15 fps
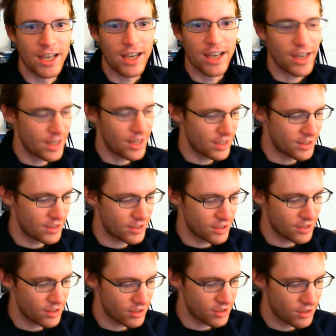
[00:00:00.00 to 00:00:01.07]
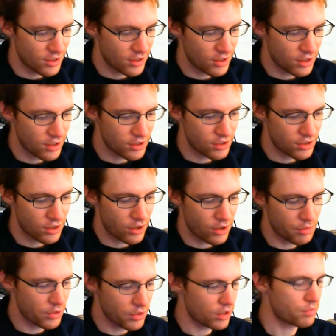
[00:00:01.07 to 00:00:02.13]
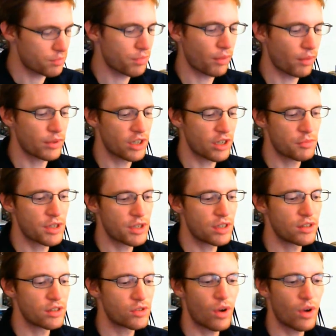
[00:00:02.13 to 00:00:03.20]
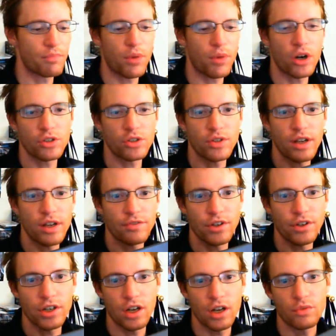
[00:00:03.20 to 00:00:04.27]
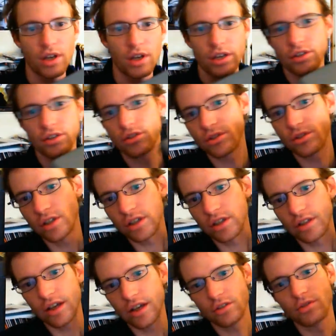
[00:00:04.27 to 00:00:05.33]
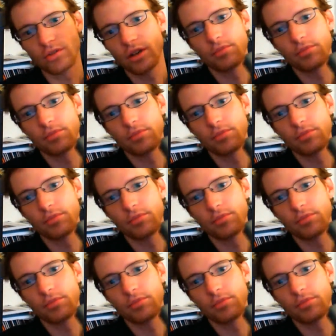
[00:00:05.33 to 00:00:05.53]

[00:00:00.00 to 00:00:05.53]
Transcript: And so I'm probably going to be swapping parts around, figuring out what I can do to get that to run